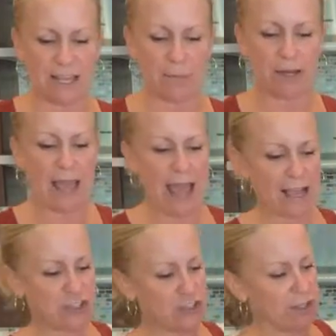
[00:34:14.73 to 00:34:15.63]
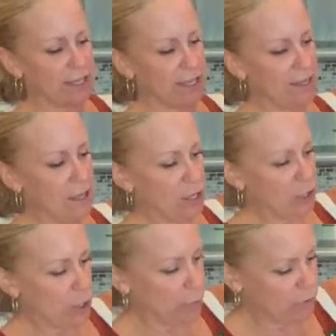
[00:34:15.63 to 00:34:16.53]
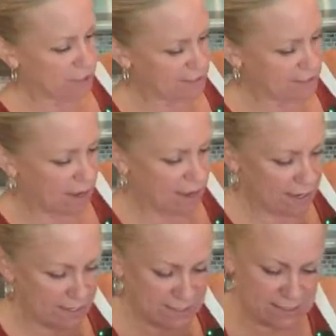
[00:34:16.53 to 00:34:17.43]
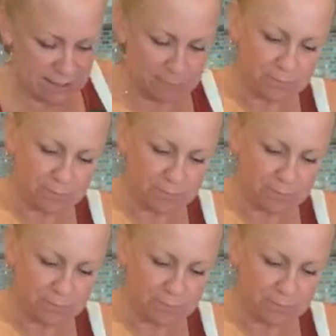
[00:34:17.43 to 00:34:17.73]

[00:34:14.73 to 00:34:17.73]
I'm going to actually coat the sides,